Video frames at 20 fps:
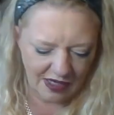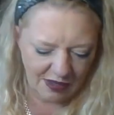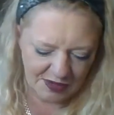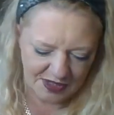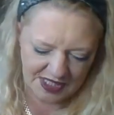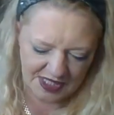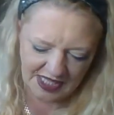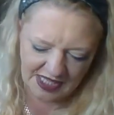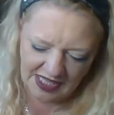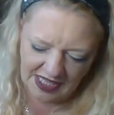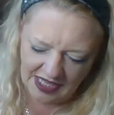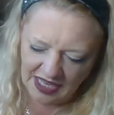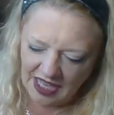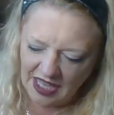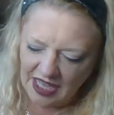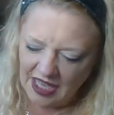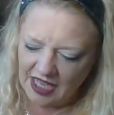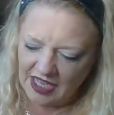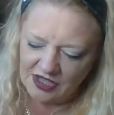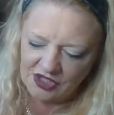and I was thinking,
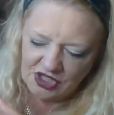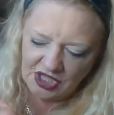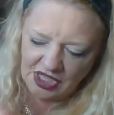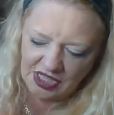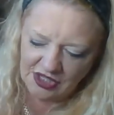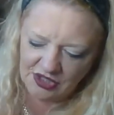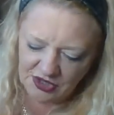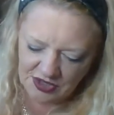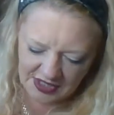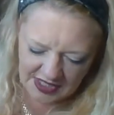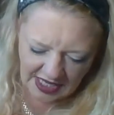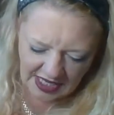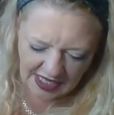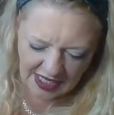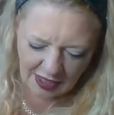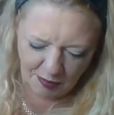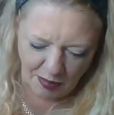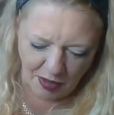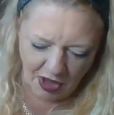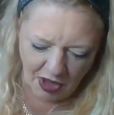shall I just
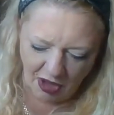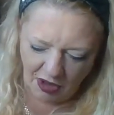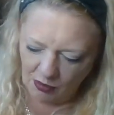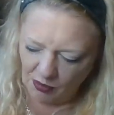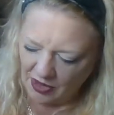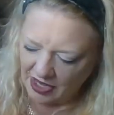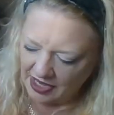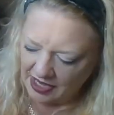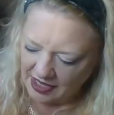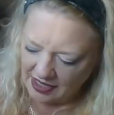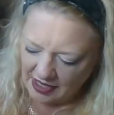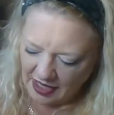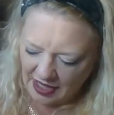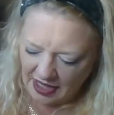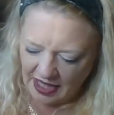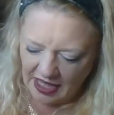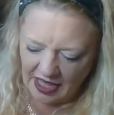take it part way?